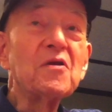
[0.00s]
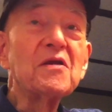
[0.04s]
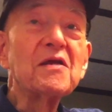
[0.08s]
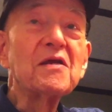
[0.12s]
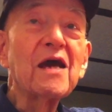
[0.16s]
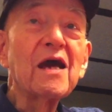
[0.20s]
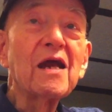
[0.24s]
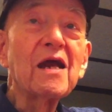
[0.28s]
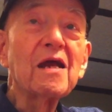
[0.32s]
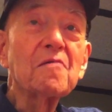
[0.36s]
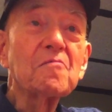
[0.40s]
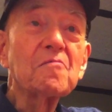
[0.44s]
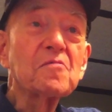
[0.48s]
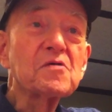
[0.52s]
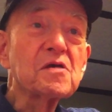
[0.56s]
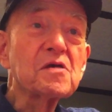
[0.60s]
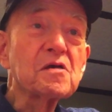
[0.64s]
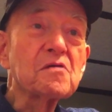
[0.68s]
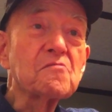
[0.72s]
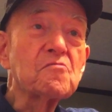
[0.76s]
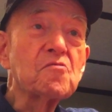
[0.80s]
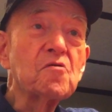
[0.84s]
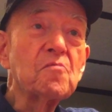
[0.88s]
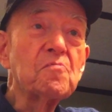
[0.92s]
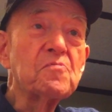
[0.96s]
Britannic was a
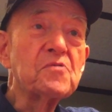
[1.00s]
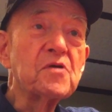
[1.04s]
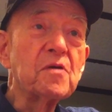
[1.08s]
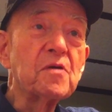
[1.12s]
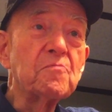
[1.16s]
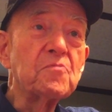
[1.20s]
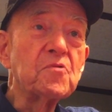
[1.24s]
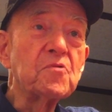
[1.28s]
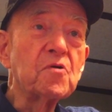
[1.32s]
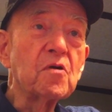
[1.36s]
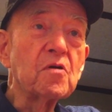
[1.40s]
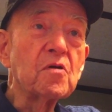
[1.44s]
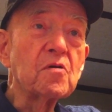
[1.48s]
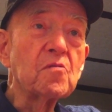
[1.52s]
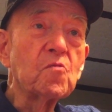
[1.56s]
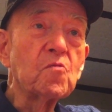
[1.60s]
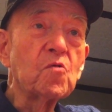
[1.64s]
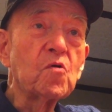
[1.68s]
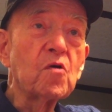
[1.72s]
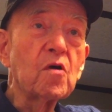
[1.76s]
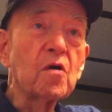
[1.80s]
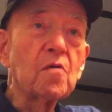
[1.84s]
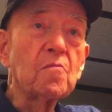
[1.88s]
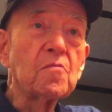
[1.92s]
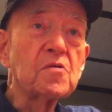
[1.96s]
troop ship during the
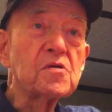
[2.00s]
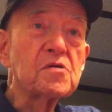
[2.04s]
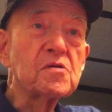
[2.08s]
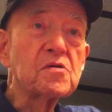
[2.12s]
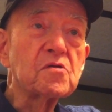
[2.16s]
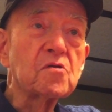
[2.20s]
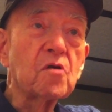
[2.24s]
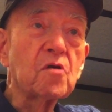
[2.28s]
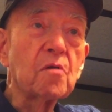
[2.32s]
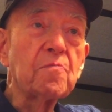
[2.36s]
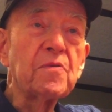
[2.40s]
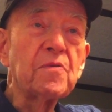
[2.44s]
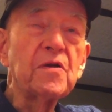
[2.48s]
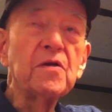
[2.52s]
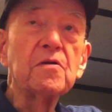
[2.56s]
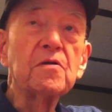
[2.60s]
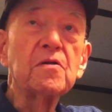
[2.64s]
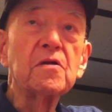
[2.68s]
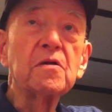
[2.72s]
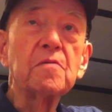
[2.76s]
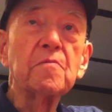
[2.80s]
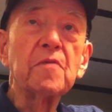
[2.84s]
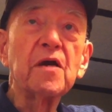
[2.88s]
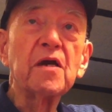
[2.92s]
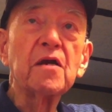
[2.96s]
war and was
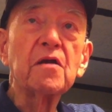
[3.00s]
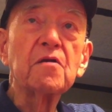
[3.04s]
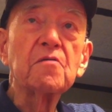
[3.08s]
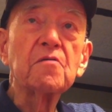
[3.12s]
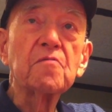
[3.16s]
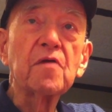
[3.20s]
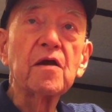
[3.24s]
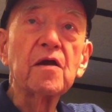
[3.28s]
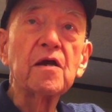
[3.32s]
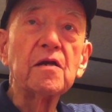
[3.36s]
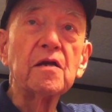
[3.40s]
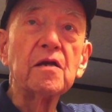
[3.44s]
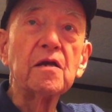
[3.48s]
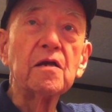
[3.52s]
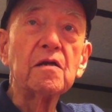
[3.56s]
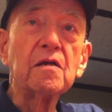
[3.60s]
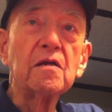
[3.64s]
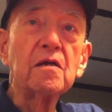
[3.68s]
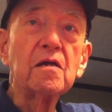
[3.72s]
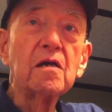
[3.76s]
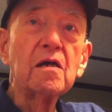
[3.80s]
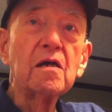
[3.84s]
torpedoed in the Mediterranean.